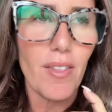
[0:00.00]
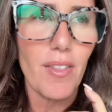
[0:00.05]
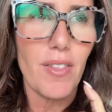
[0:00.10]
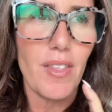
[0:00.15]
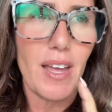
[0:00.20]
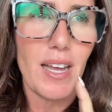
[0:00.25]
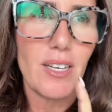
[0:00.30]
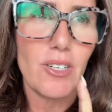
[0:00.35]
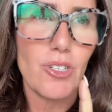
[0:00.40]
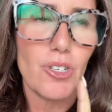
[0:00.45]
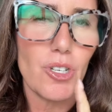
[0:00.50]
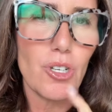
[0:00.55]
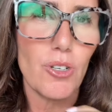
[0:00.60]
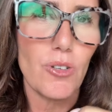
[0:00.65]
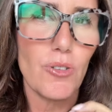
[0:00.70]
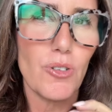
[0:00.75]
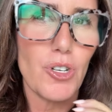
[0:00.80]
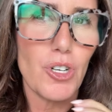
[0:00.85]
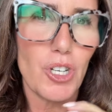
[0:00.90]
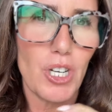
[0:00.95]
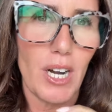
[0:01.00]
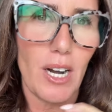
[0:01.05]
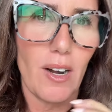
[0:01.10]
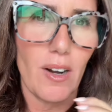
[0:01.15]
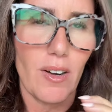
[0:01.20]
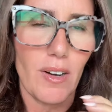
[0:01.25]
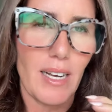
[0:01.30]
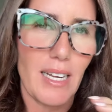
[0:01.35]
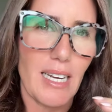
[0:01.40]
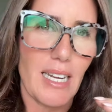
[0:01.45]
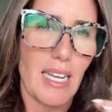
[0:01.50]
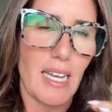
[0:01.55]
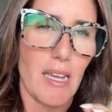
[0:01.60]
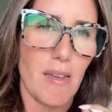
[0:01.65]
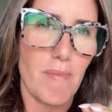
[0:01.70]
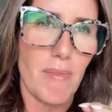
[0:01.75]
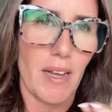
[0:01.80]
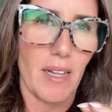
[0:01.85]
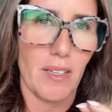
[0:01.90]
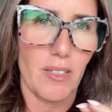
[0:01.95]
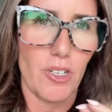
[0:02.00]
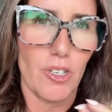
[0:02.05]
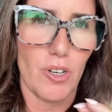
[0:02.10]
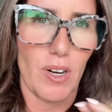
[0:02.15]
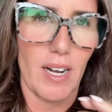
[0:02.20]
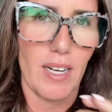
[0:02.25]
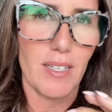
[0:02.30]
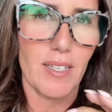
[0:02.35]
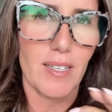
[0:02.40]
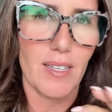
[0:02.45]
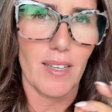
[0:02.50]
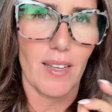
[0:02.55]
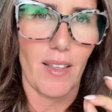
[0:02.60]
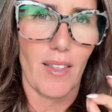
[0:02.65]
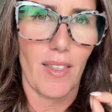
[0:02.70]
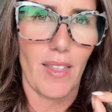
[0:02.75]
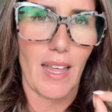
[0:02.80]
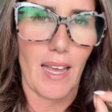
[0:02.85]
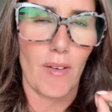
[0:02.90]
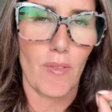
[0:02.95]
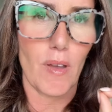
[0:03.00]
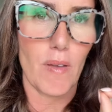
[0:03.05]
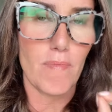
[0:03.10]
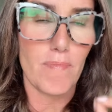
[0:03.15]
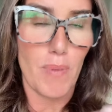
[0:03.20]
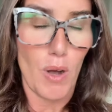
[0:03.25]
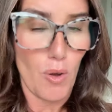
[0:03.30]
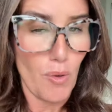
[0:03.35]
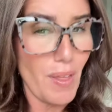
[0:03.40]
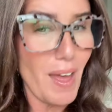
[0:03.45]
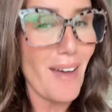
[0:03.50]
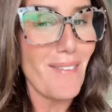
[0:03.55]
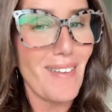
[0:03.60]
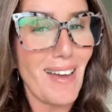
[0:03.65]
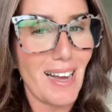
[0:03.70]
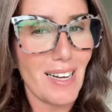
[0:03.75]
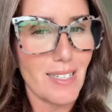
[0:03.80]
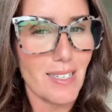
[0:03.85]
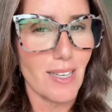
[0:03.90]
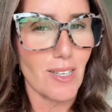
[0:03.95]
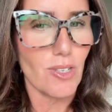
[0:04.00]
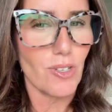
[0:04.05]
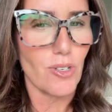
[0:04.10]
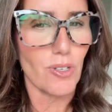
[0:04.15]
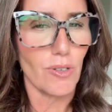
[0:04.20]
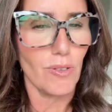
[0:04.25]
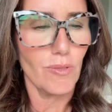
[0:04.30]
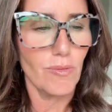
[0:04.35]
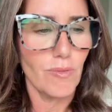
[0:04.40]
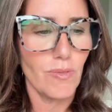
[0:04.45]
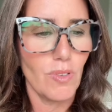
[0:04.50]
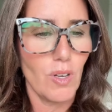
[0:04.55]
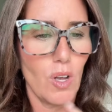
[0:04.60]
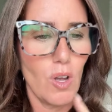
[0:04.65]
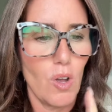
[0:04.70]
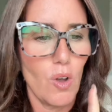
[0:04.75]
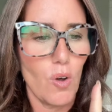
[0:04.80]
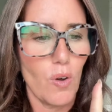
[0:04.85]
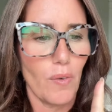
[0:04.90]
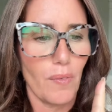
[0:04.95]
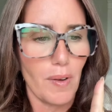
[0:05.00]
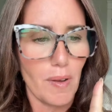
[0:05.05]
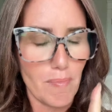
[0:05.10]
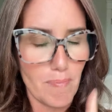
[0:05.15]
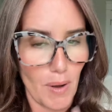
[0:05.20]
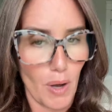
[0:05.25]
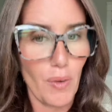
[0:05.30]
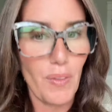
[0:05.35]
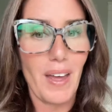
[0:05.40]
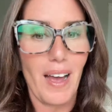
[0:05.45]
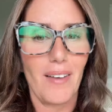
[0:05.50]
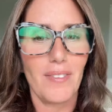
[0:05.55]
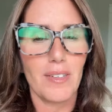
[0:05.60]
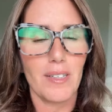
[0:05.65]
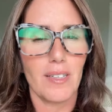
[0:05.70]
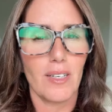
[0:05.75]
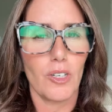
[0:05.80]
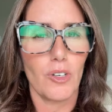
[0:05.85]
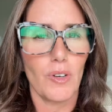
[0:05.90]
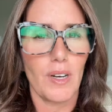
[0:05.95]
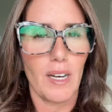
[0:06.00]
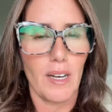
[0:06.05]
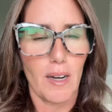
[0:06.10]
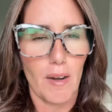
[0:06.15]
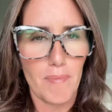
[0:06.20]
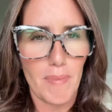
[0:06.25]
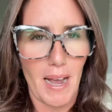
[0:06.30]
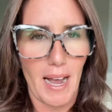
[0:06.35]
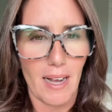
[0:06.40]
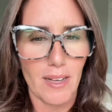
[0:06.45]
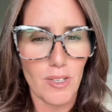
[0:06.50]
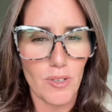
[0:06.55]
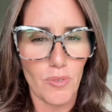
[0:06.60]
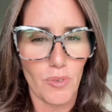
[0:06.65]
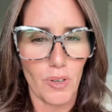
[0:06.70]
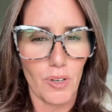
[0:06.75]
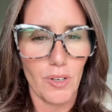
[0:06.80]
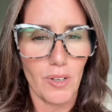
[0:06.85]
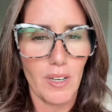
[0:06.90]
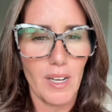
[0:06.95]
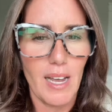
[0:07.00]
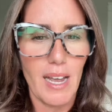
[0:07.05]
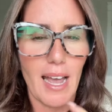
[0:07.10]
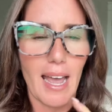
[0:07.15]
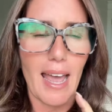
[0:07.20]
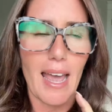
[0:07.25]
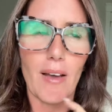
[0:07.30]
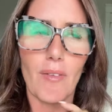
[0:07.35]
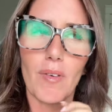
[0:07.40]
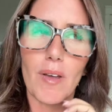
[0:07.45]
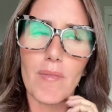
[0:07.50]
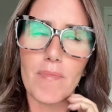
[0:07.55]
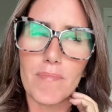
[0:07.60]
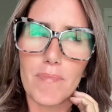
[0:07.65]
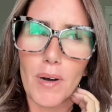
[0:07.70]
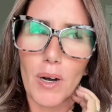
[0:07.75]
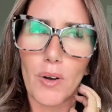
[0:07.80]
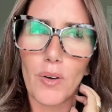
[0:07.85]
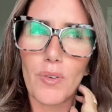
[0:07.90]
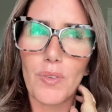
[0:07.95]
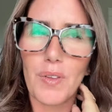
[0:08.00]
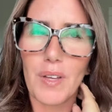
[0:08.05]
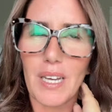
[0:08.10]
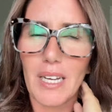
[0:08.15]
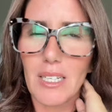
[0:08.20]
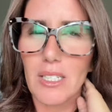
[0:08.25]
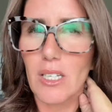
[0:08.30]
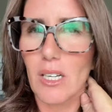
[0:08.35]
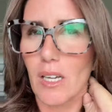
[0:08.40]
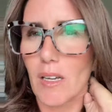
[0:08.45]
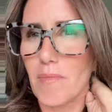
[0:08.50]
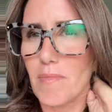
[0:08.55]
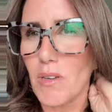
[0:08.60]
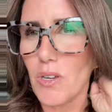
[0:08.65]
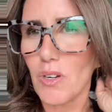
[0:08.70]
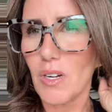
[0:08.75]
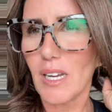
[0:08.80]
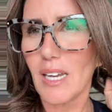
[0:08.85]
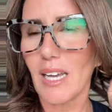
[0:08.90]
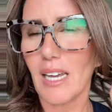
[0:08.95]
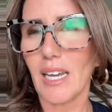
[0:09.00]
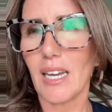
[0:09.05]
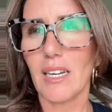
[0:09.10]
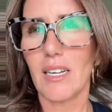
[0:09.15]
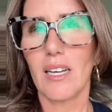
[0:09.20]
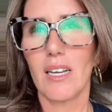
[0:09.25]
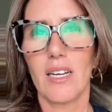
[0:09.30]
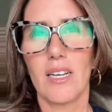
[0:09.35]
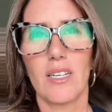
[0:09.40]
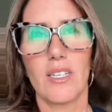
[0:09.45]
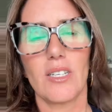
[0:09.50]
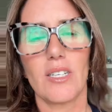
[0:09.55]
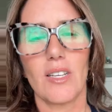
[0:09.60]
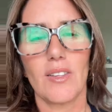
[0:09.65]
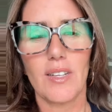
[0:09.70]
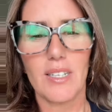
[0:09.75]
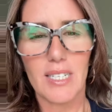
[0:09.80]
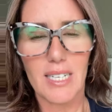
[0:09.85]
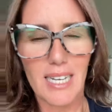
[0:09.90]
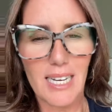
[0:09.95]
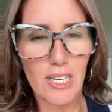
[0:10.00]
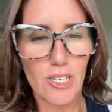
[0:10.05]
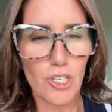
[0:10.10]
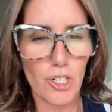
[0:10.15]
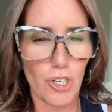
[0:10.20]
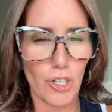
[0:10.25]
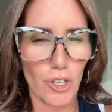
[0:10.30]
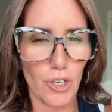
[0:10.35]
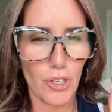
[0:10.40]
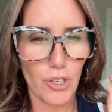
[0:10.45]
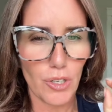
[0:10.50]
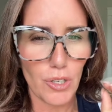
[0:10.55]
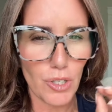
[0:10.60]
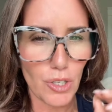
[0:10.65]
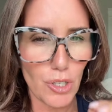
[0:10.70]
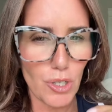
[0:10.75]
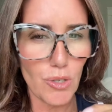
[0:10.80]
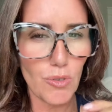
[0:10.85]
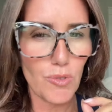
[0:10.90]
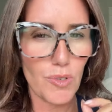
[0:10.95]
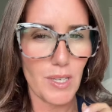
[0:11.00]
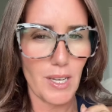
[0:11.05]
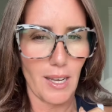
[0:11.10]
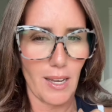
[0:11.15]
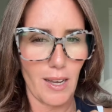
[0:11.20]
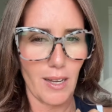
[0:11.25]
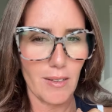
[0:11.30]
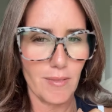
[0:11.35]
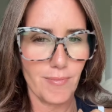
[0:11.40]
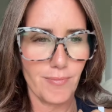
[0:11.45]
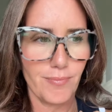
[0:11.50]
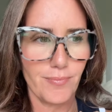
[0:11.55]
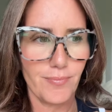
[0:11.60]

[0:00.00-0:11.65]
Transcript: than to share an email address that we both have access to, we both have to agree on a password, and we both get to communicate to the teacher using it.